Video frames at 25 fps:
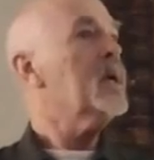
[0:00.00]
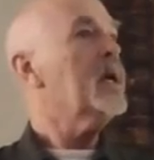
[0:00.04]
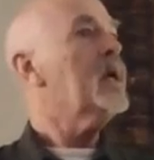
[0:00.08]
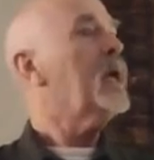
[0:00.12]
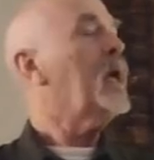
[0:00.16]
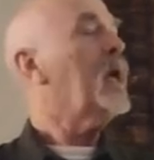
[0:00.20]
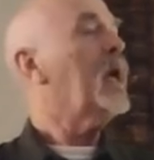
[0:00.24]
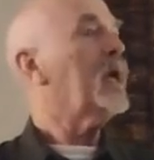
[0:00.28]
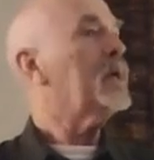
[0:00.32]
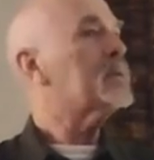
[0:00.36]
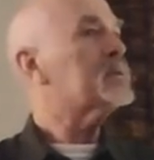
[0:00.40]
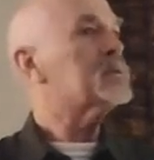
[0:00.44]

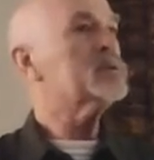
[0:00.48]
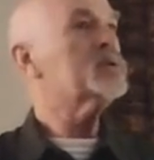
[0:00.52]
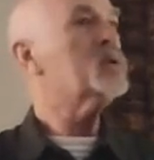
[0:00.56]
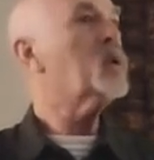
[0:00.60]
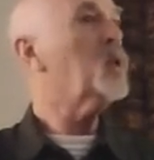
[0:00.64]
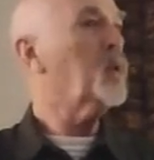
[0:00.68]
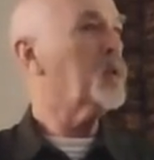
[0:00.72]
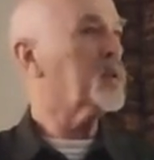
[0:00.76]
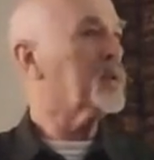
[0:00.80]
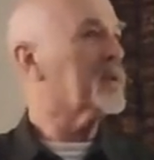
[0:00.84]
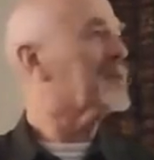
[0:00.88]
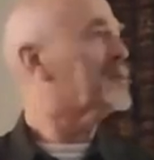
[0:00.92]
has
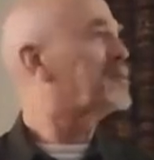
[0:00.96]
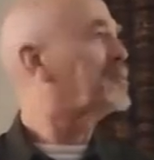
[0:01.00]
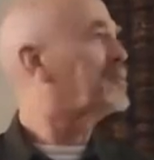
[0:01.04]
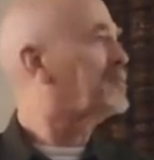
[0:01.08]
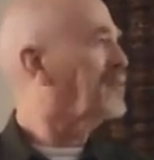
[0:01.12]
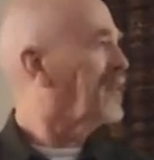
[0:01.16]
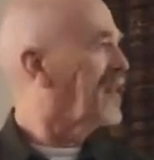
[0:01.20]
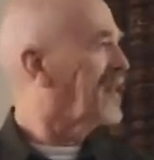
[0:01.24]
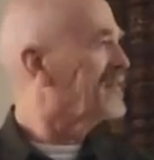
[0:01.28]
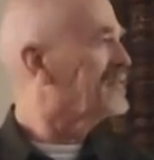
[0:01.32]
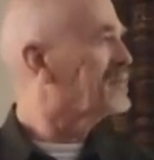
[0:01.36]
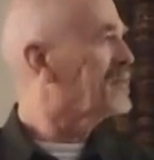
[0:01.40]
noticed,
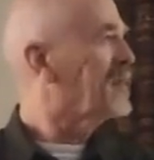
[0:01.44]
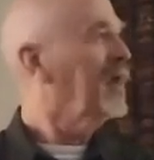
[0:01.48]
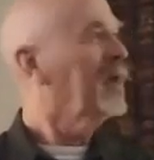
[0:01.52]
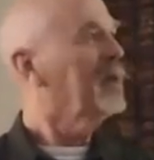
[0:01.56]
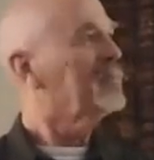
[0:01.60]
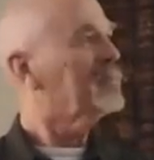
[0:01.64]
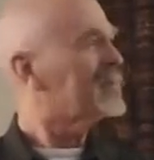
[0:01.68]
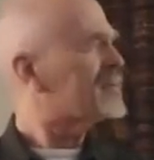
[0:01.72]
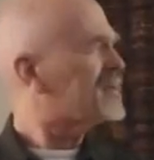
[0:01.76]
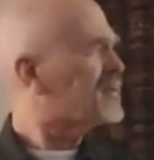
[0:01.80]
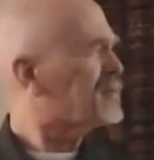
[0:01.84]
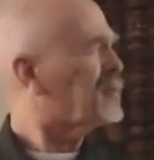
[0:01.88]
right?
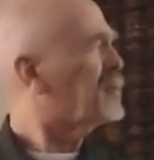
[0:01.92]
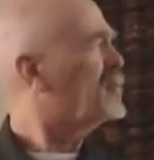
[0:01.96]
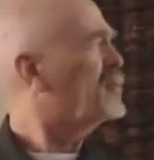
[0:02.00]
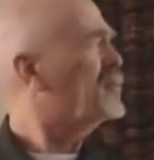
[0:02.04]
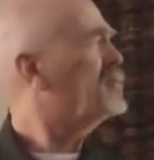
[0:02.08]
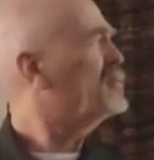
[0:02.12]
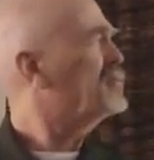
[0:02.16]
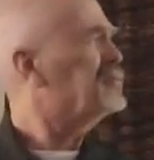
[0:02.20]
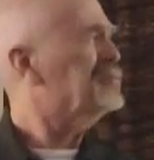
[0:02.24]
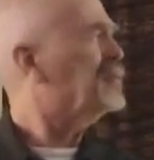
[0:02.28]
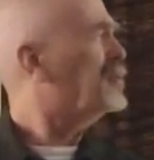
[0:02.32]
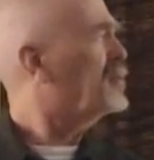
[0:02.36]

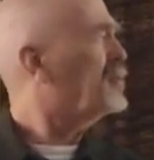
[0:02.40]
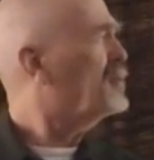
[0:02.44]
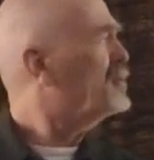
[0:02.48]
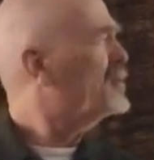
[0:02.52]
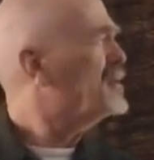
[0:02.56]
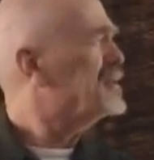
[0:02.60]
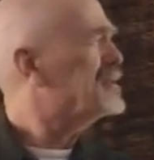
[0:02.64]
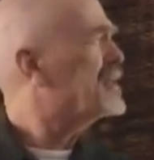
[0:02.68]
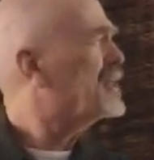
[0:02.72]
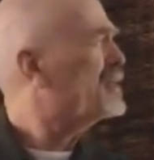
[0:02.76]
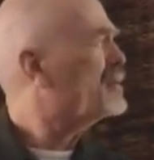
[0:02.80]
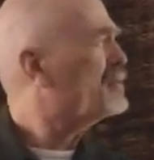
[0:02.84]
Who
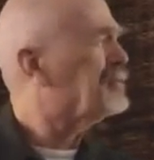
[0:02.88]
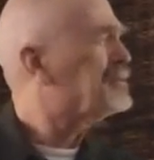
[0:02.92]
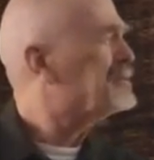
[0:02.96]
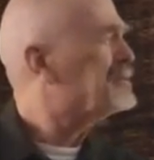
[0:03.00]
is that?